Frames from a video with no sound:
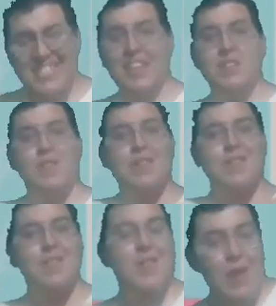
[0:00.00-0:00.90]

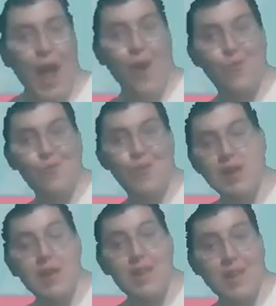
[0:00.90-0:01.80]
everybody. If you leave
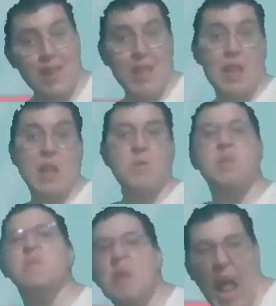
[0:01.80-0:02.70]
now, you can
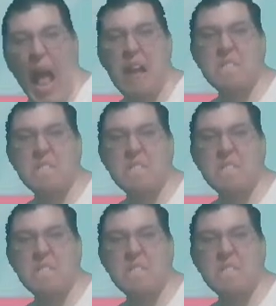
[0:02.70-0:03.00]
beat the holiday